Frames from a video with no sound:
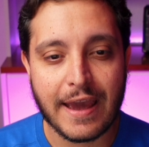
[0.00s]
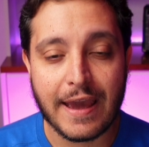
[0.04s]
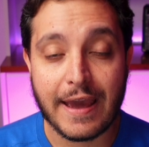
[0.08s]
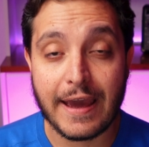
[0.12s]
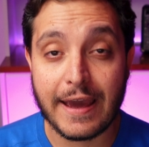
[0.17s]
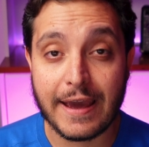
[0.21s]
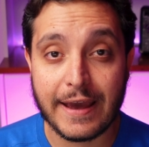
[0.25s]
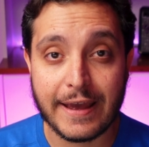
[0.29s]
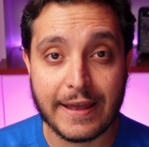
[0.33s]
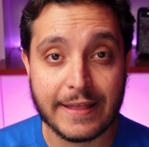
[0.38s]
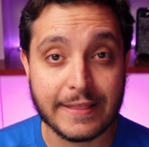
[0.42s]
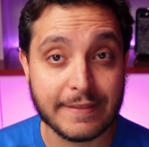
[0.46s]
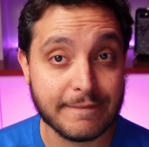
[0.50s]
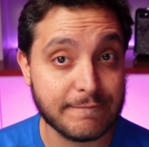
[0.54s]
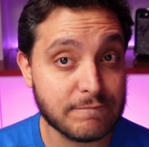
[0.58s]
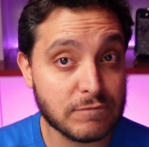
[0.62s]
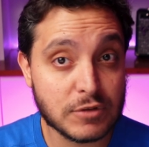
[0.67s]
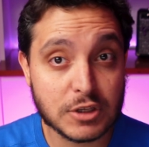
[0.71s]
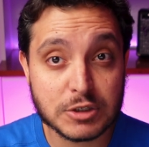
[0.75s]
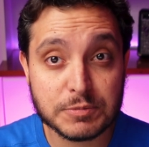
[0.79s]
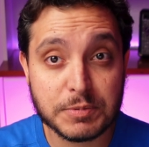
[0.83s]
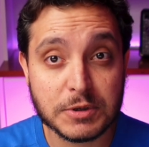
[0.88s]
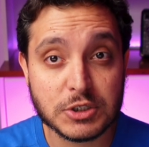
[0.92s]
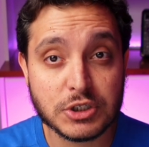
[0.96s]
and
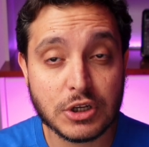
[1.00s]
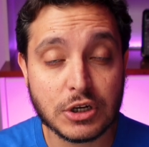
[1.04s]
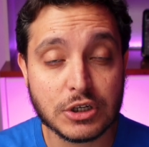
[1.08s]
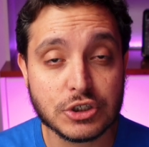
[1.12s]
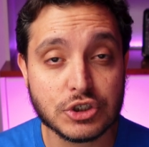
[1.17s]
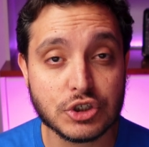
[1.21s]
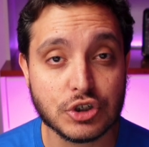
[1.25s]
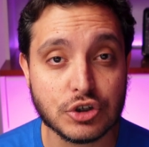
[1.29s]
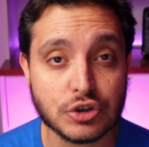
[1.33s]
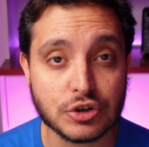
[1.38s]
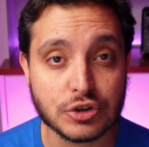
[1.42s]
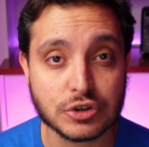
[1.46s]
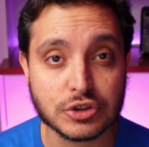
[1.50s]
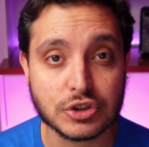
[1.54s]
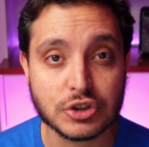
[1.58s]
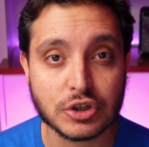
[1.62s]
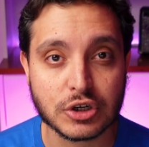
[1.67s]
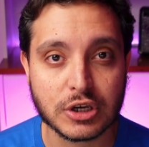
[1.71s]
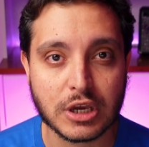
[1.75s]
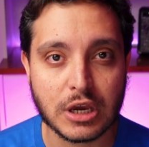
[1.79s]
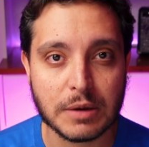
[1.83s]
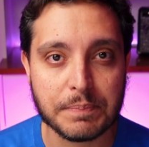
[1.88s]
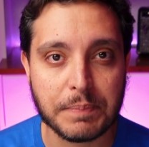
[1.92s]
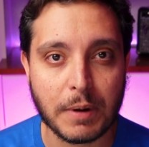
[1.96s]
especially to
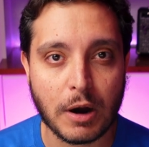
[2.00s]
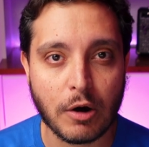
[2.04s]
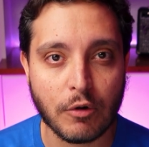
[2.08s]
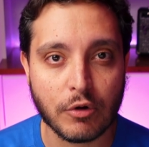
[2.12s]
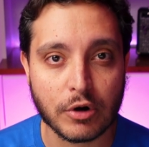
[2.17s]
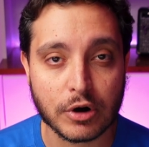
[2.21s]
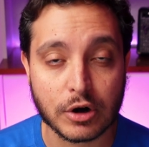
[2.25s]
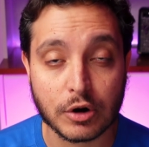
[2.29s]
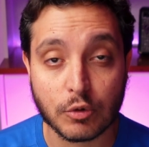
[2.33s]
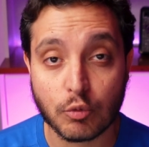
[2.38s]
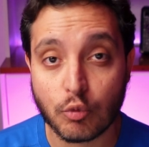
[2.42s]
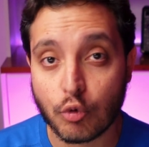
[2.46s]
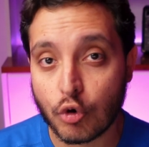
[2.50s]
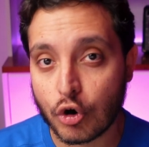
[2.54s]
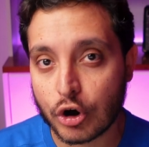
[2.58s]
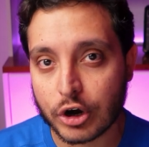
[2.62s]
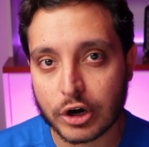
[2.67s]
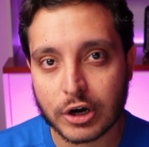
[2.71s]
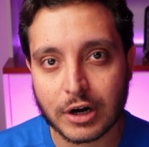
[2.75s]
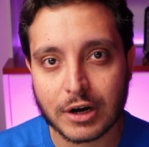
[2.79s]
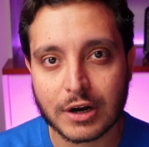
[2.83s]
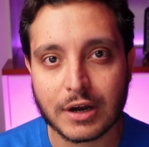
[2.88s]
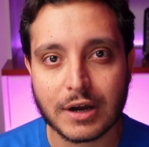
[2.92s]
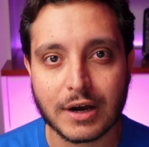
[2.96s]
keep our
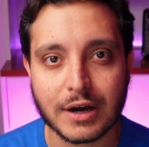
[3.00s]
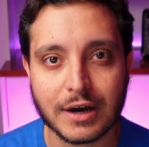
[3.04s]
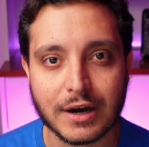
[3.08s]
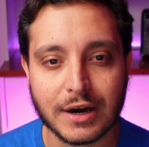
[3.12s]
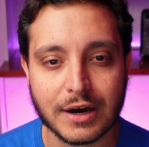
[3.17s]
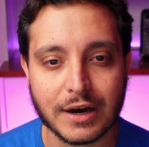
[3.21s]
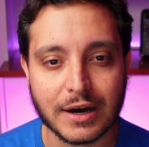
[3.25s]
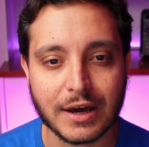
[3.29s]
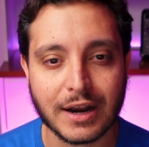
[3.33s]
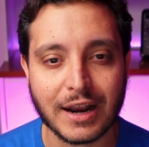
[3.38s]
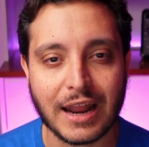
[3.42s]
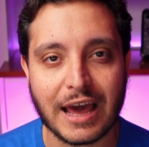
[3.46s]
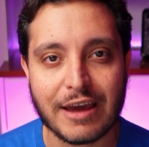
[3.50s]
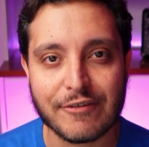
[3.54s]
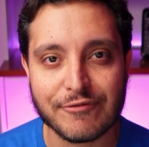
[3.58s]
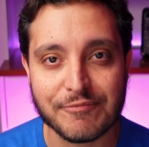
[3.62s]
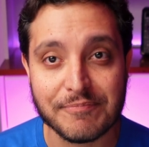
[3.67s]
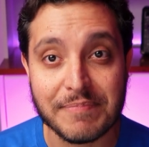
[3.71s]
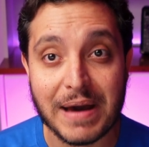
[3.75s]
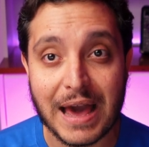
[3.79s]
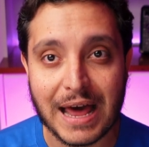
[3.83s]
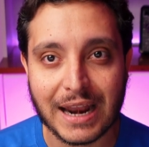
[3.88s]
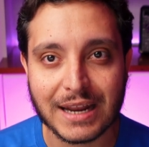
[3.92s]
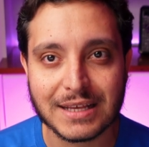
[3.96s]
work-life
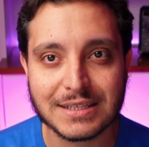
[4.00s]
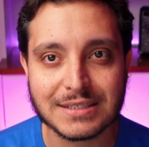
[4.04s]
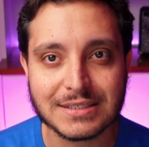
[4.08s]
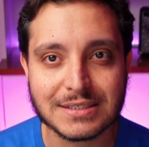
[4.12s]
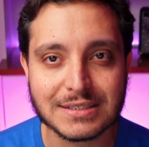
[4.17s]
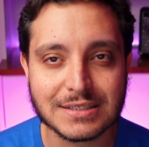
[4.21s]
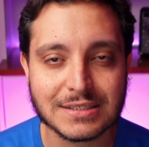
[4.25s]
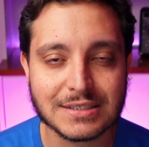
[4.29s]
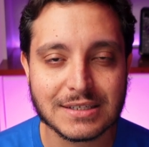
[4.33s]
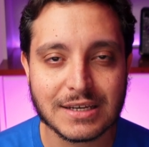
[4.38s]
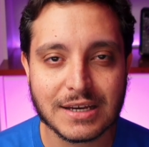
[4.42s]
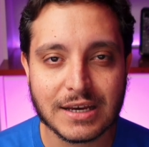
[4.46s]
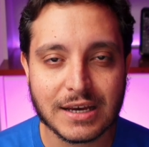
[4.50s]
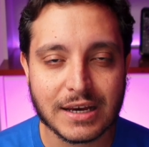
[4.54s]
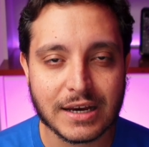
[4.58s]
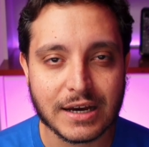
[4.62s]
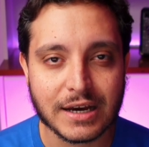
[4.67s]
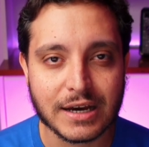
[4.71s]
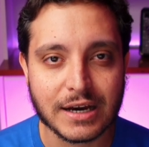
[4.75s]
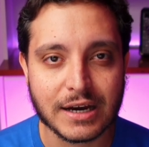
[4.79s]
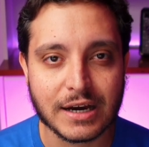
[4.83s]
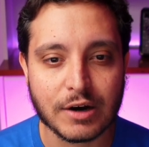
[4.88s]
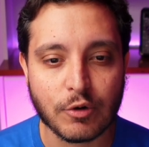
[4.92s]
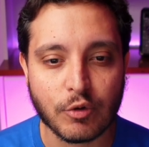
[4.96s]
balance
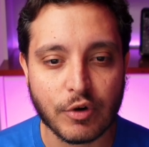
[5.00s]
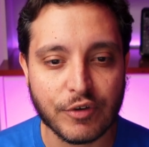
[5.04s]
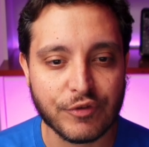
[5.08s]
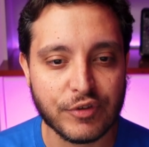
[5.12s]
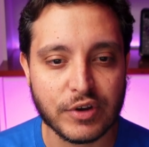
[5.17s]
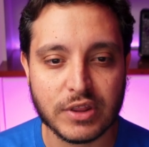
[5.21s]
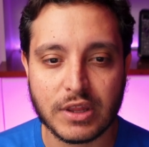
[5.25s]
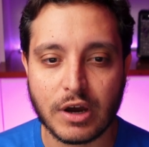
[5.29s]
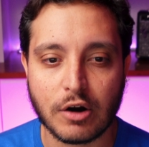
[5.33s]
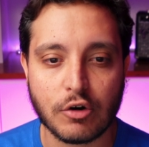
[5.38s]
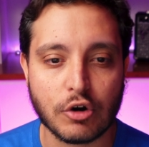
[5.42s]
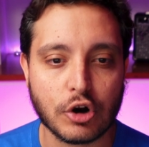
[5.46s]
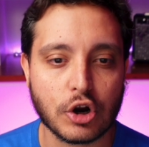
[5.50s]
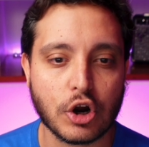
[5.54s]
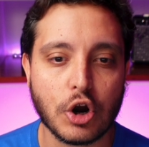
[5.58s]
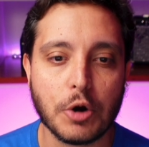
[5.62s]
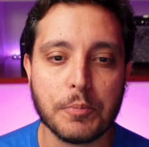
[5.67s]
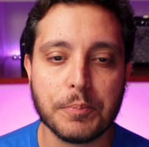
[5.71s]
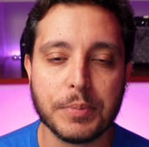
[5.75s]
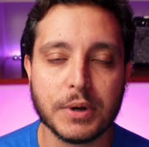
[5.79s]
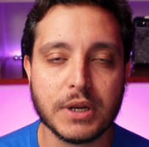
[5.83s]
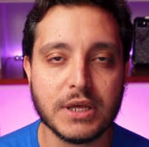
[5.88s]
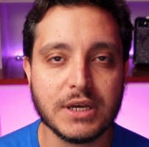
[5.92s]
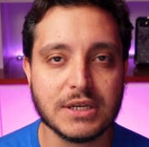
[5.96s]
within our
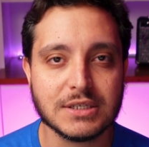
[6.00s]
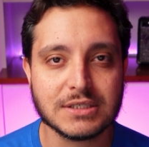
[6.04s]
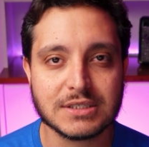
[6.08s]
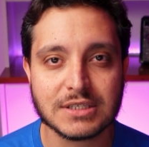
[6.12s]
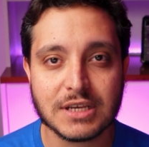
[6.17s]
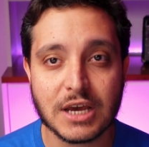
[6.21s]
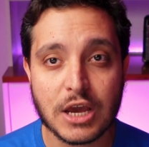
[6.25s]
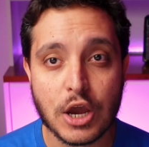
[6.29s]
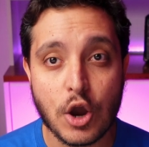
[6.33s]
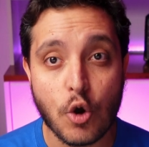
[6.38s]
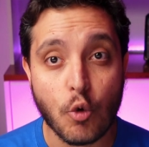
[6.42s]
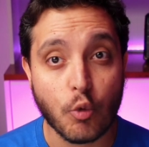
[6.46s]
companies,